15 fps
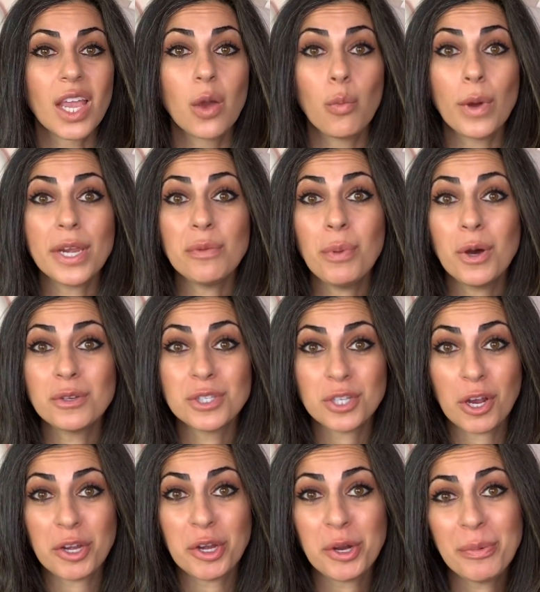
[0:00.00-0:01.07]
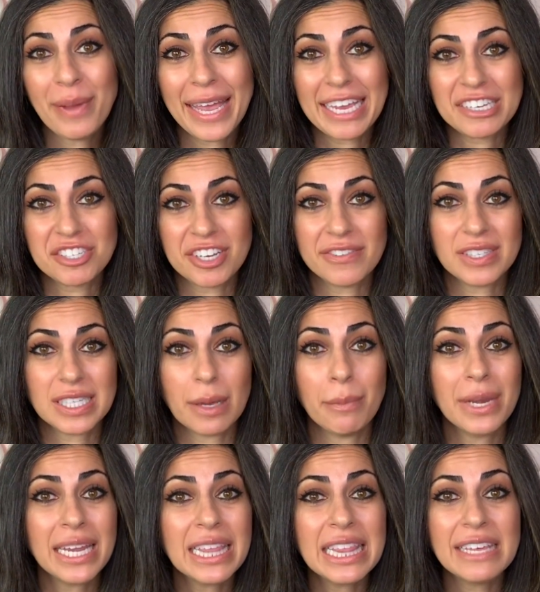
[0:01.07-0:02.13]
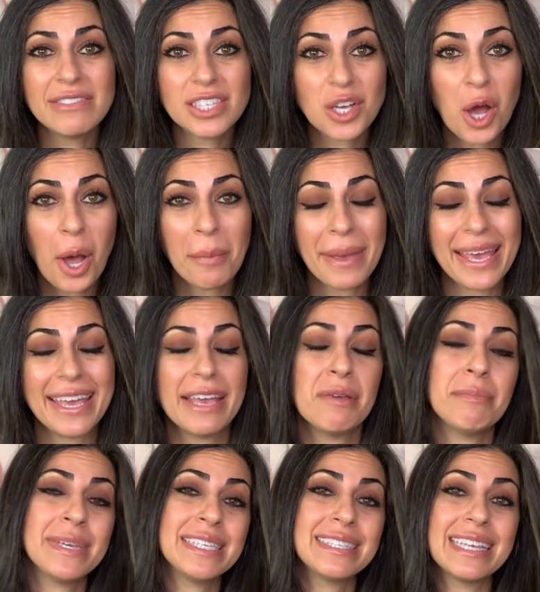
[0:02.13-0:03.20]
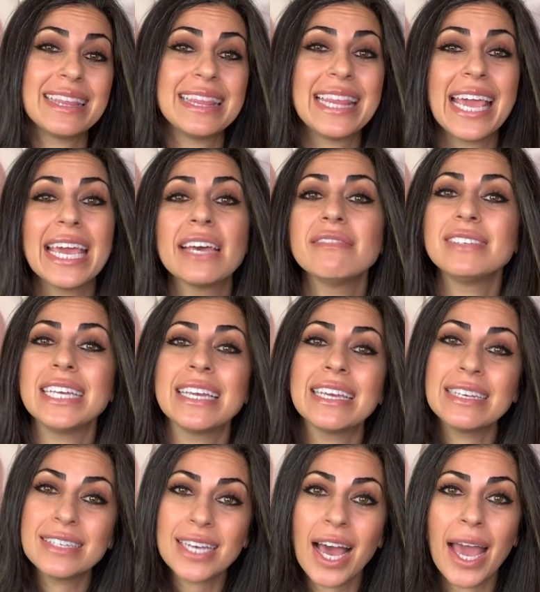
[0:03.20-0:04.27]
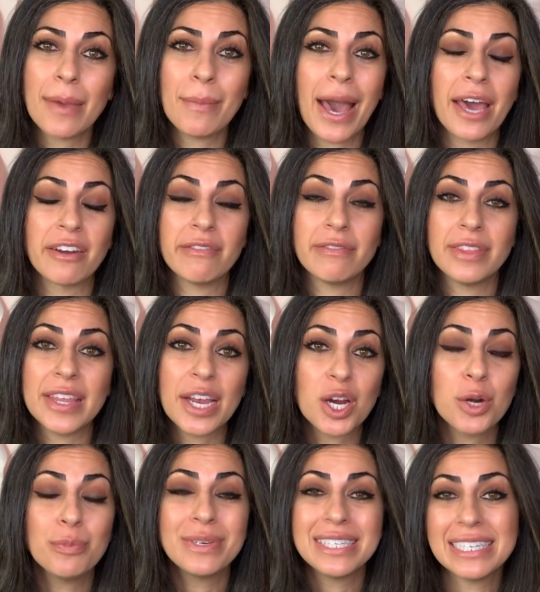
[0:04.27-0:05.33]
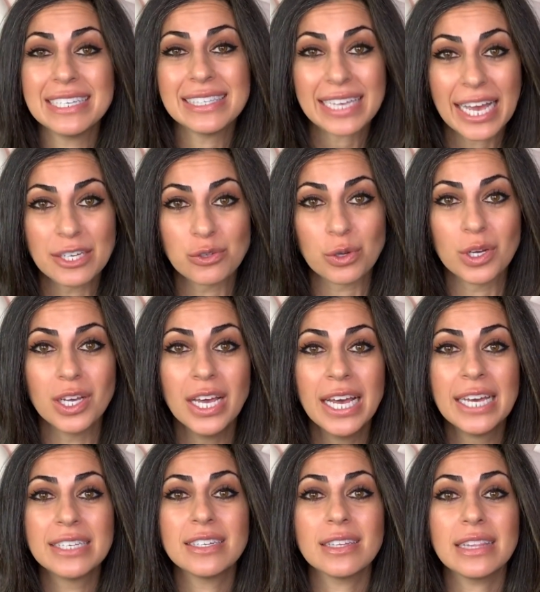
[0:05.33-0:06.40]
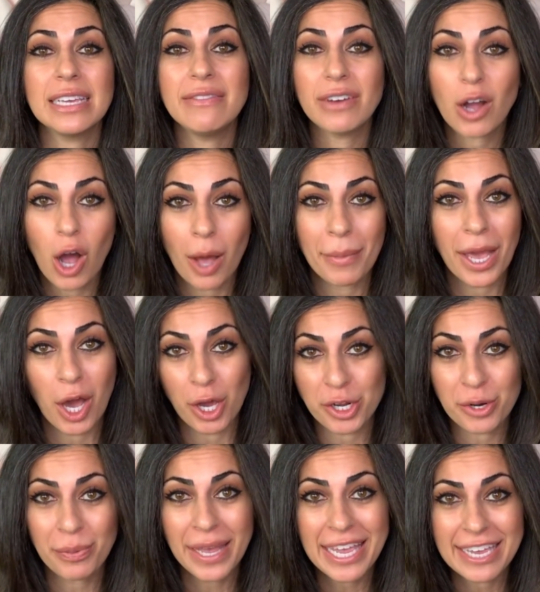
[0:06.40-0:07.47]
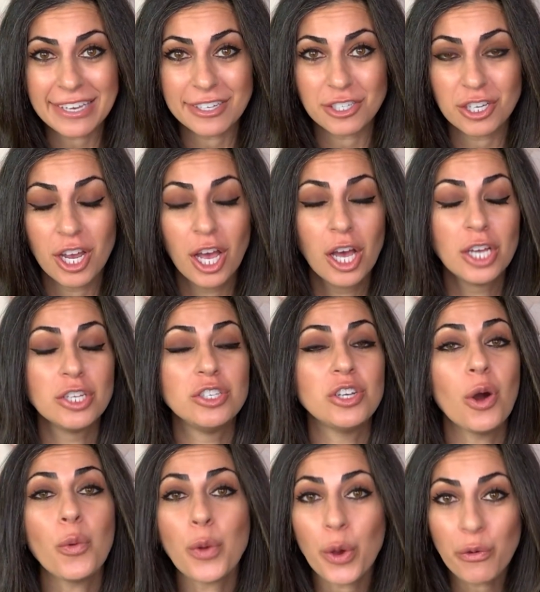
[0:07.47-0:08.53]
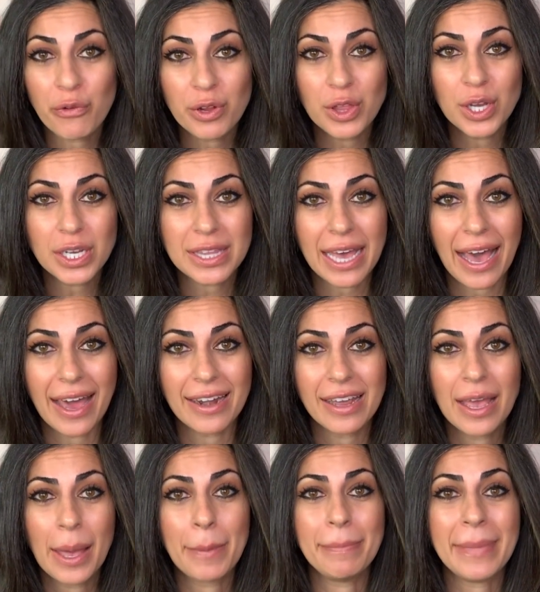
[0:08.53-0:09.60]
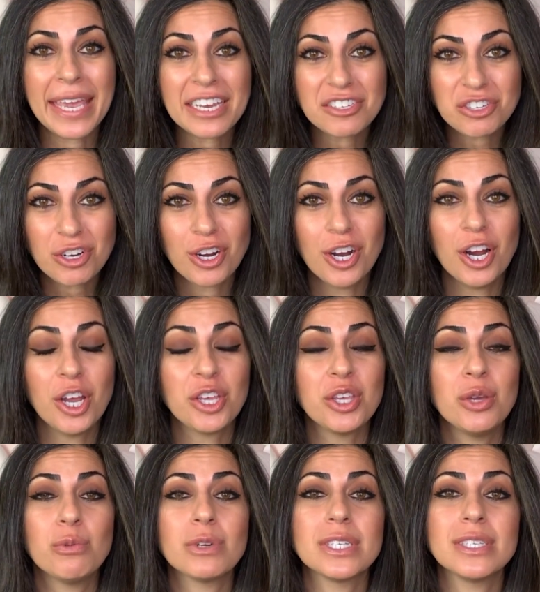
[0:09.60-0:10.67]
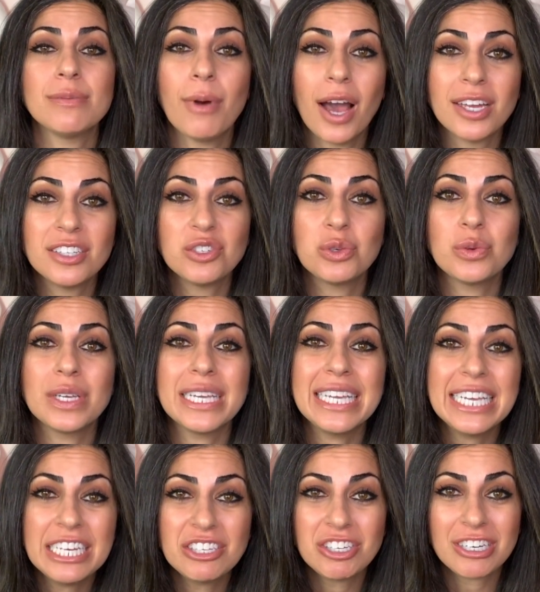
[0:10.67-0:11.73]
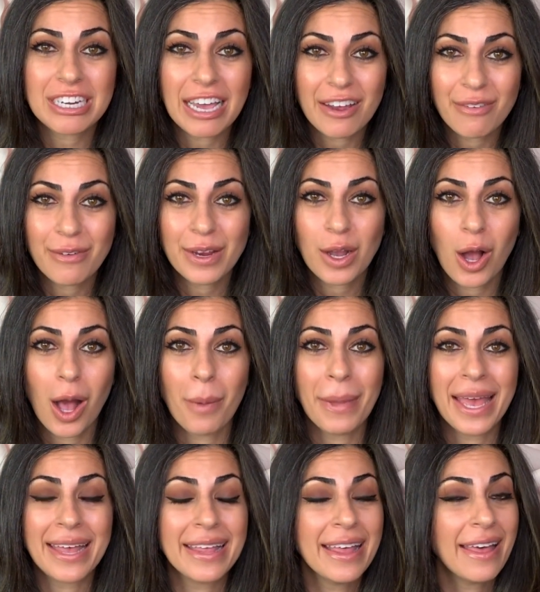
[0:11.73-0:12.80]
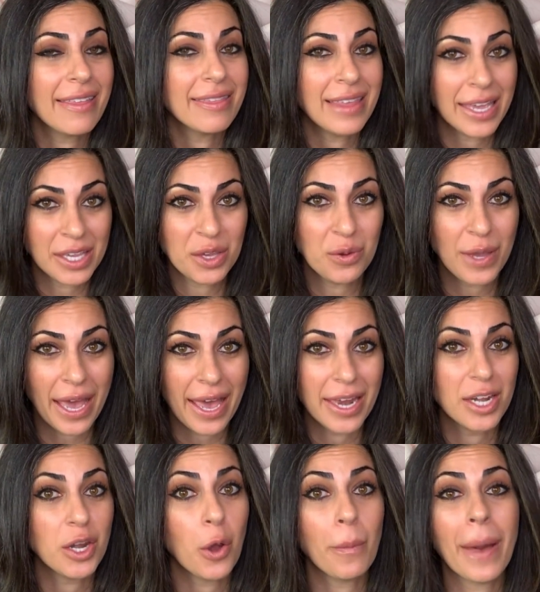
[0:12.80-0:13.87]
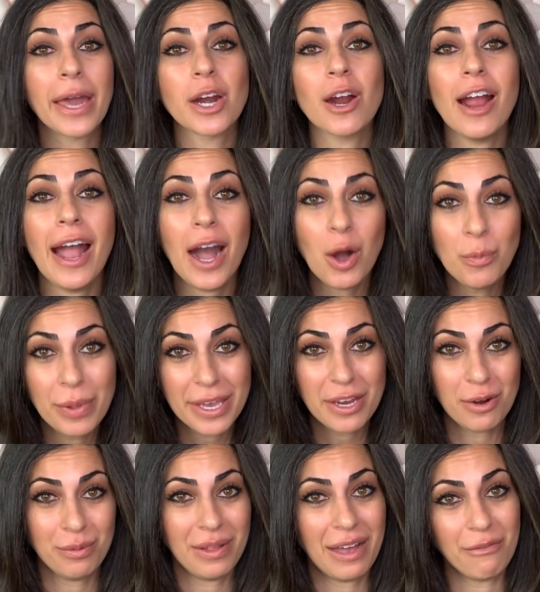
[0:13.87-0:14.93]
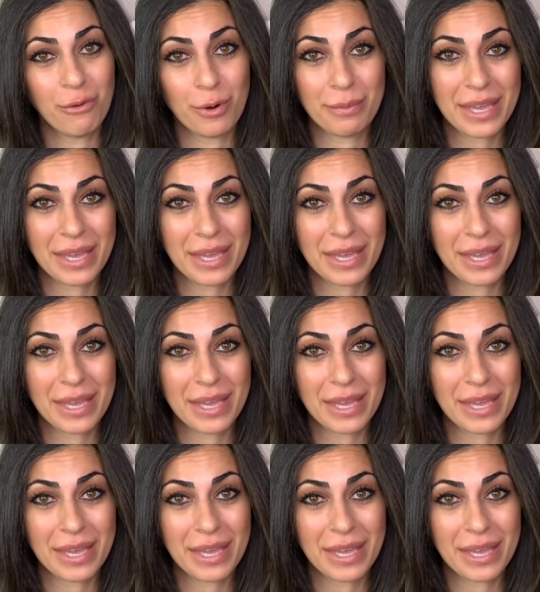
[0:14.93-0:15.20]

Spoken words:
When you post on your page, if somebody leaves a comment, it means that they have taken time out of their busy schedule to leave a comment on your page. Don't overlook that. Make sure you respond to each and every comment that you get, no matter how big your platform